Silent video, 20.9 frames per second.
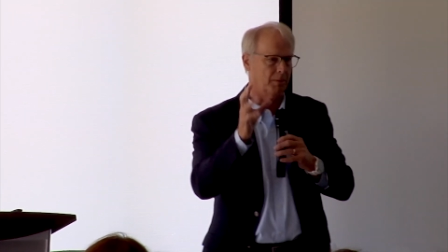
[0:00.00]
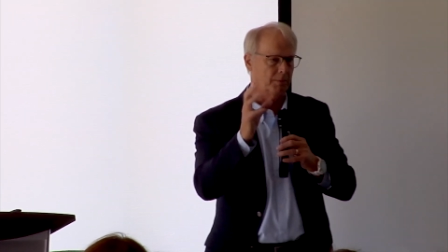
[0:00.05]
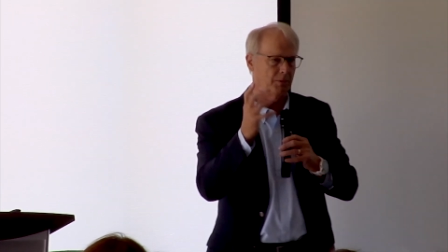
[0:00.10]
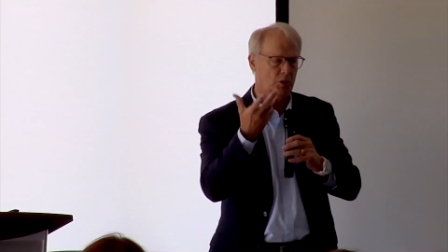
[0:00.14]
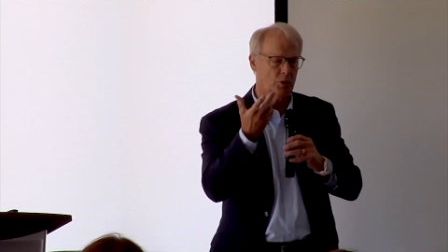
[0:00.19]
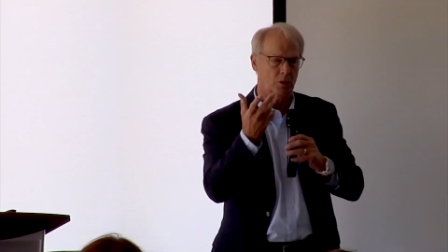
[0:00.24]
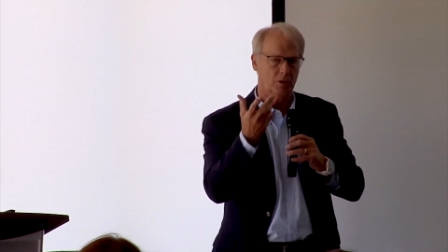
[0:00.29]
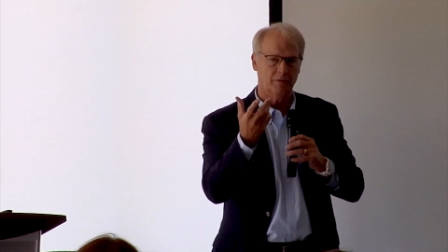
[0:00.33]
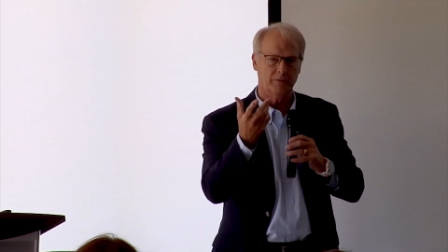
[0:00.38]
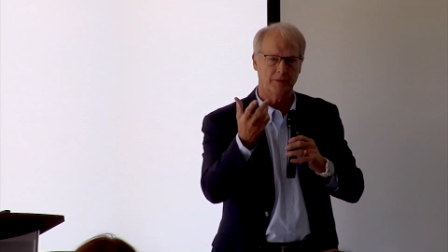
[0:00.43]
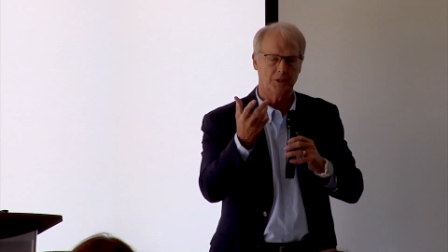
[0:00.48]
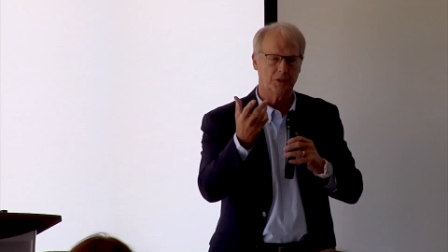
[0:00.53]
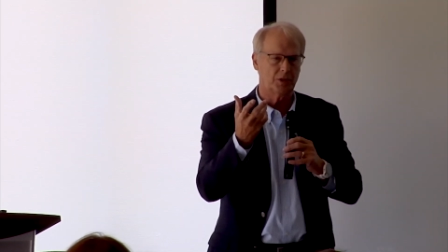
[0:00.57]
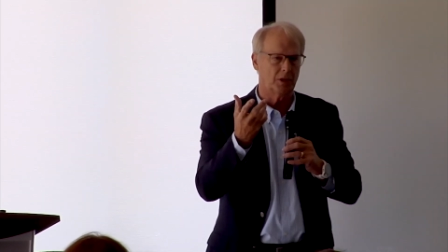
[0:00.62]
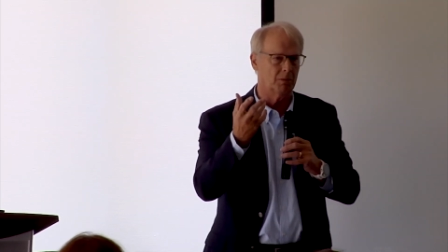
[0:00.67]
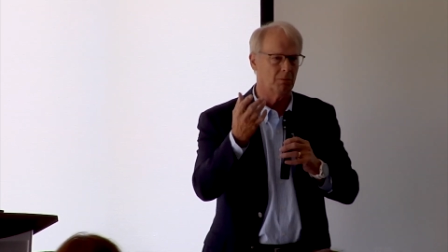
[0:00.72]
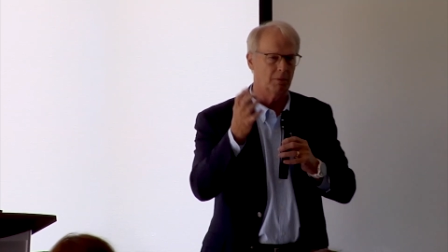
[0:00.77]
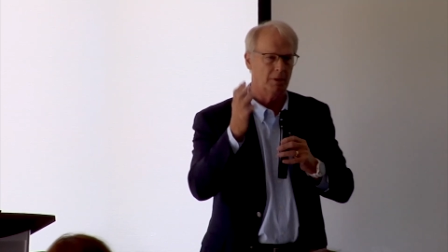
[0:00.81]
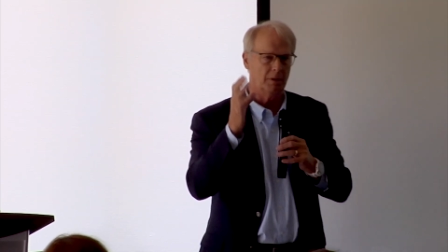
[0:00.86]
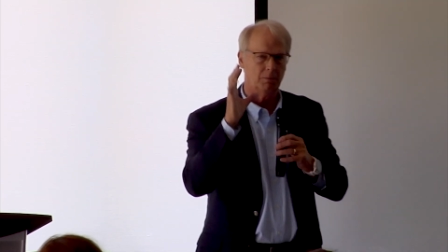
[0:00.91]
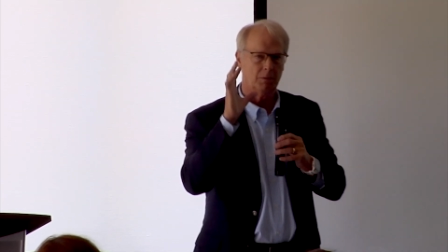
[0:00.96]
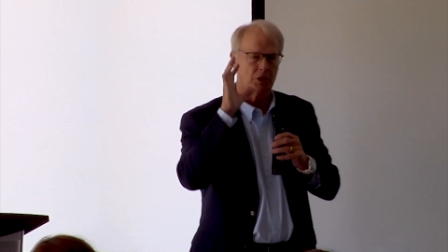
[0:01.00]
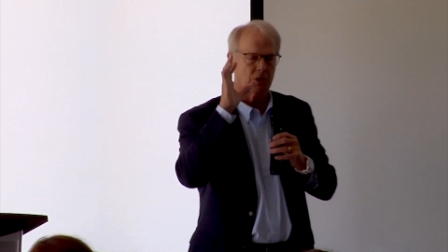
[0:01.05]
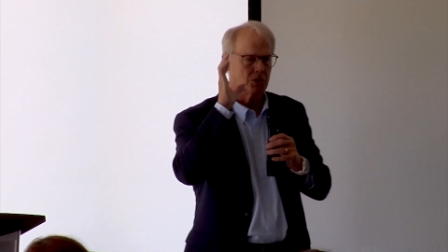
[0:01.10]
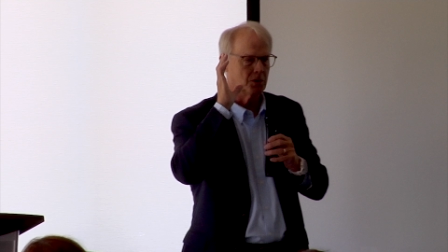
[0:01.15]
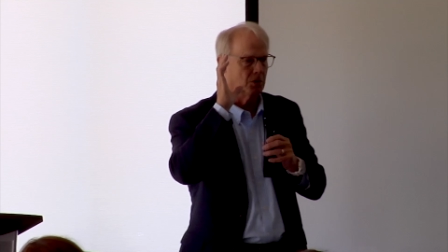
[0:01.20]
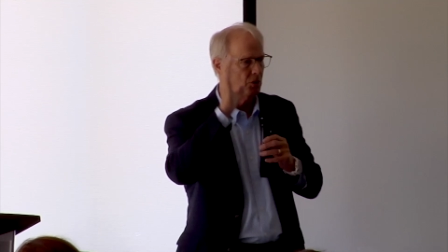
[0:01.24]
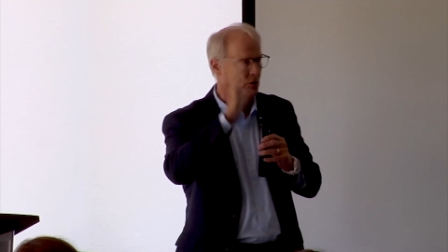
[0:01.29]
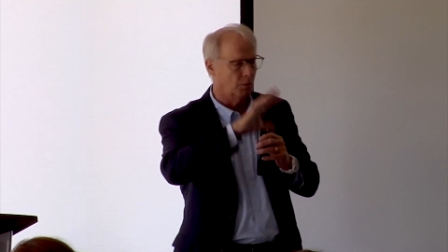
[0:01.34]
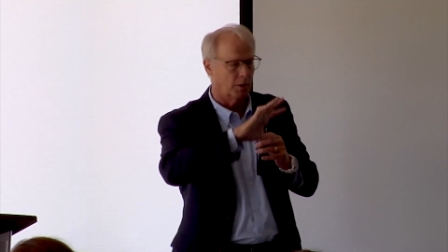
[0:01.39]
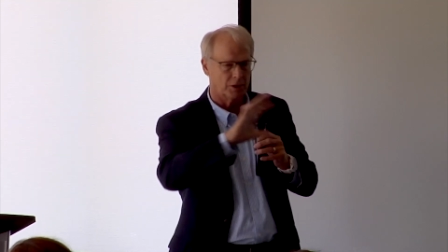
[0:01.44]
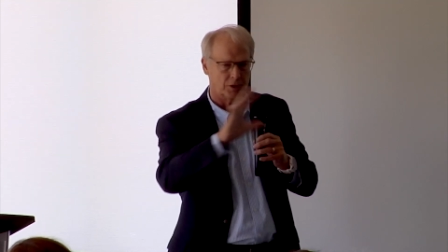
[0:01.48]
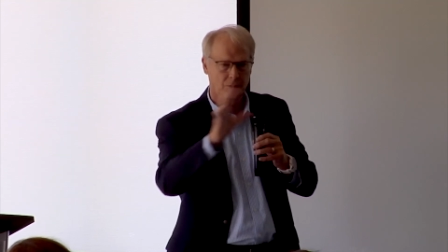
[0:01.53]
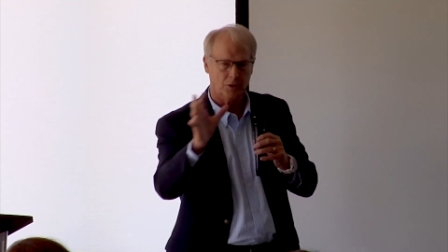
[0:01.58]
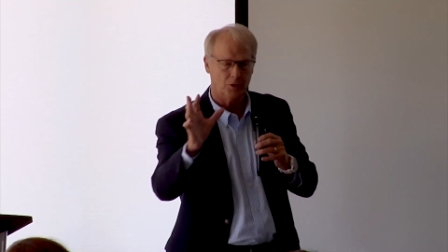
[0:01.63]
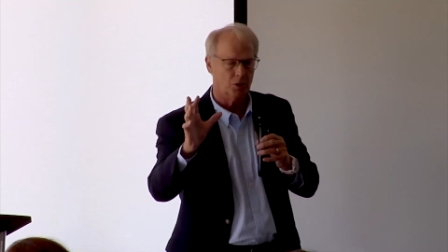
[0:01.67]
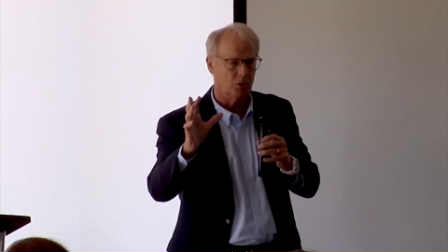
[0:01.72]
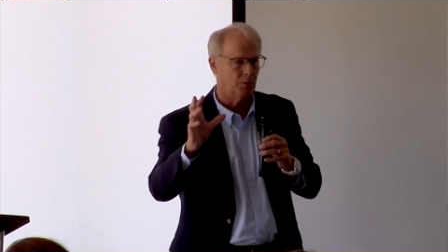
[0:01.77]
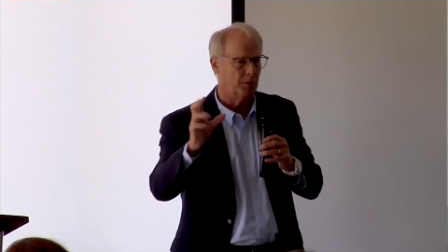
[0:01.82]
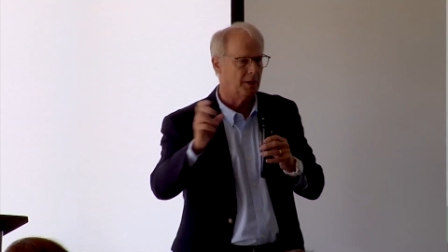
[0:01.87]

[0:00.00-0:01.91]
the two of us, and we just knew what to do.